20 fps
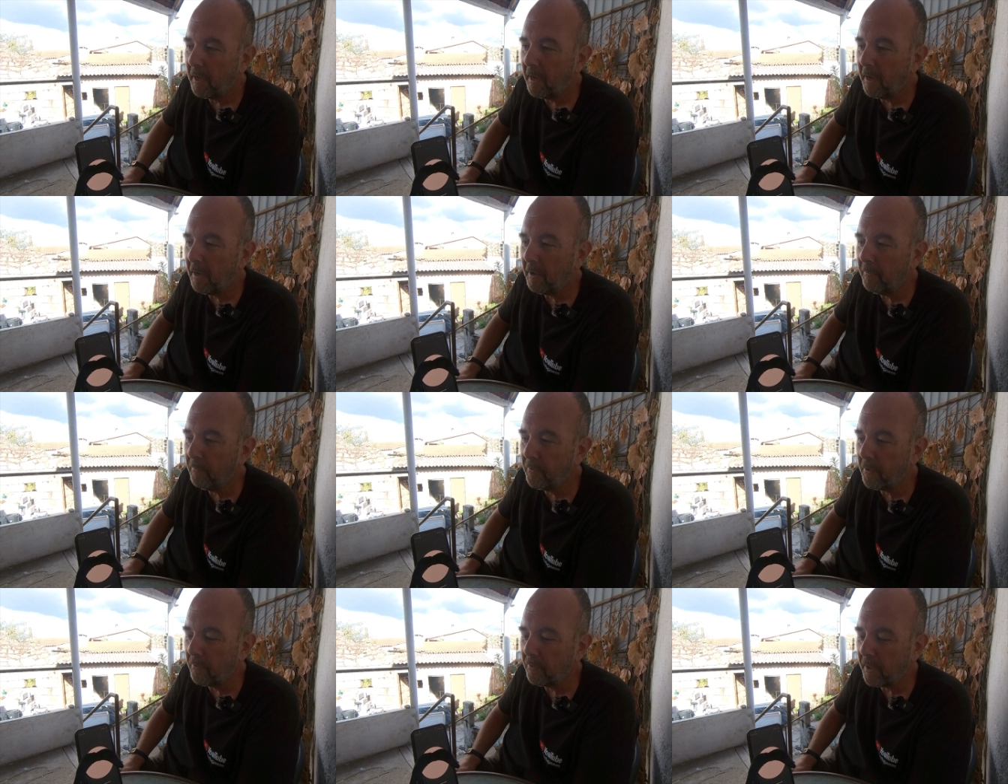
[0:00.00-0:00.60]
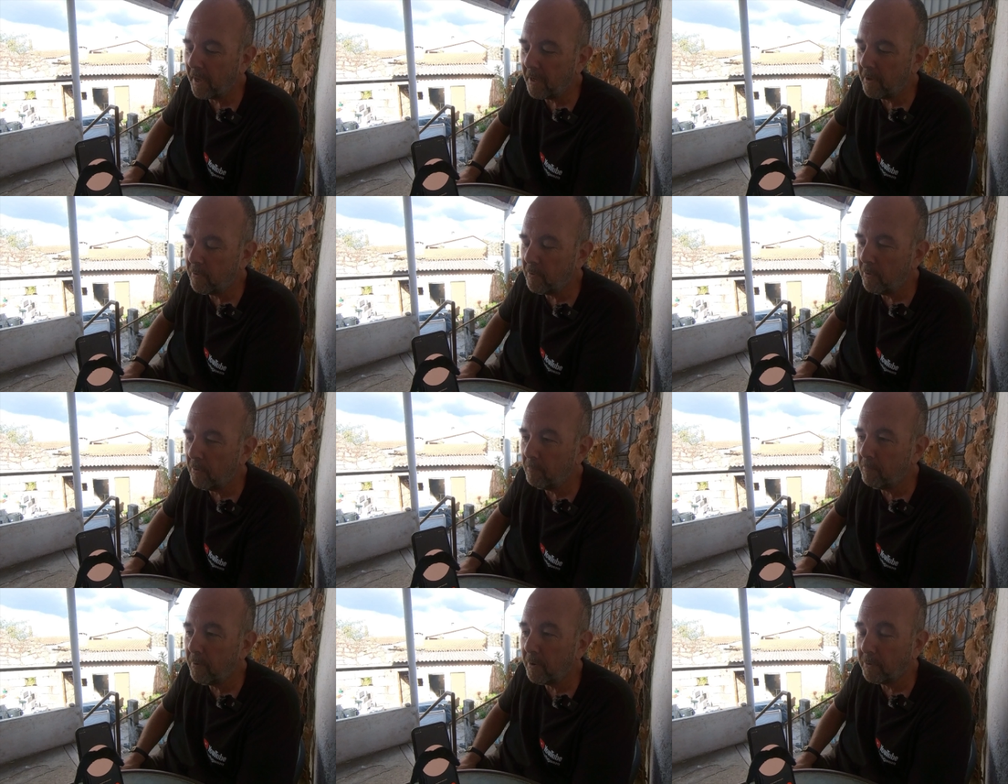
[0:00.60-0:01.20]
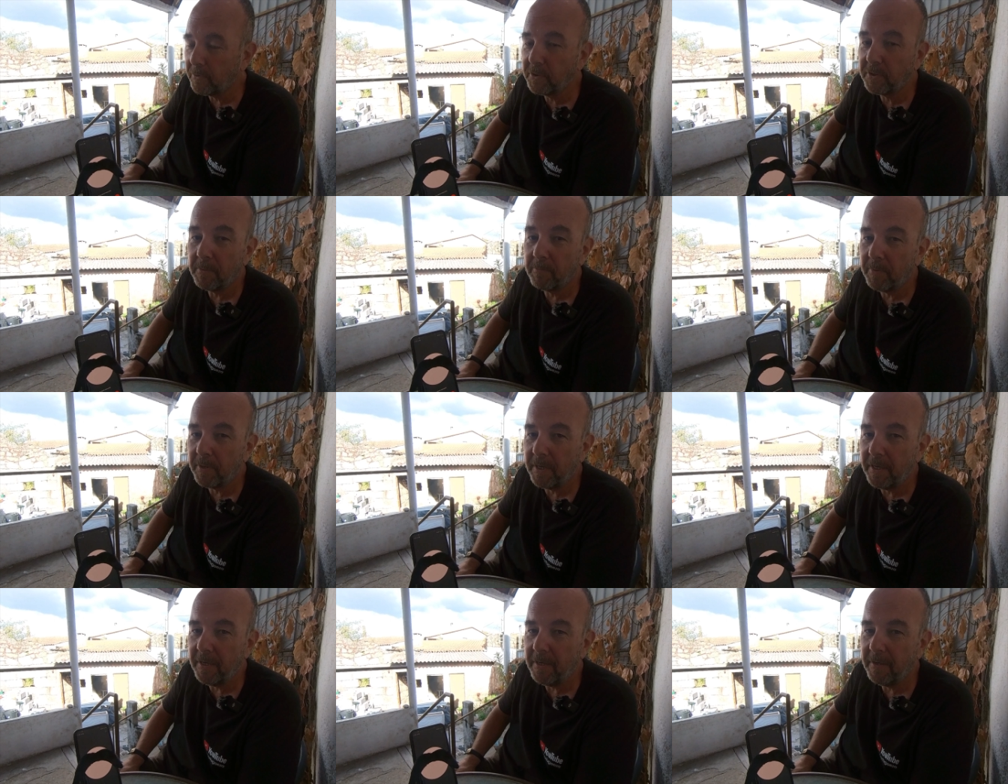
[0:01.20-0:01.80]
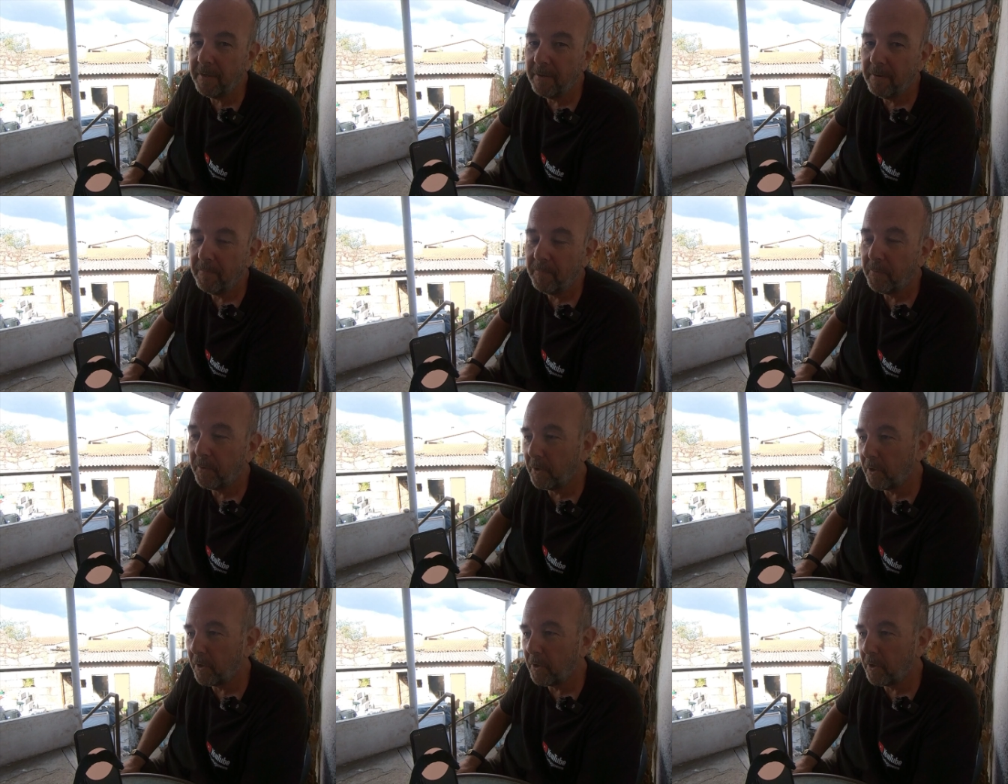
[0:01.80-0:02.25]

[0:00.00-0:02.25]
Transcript: uh, that they could possibly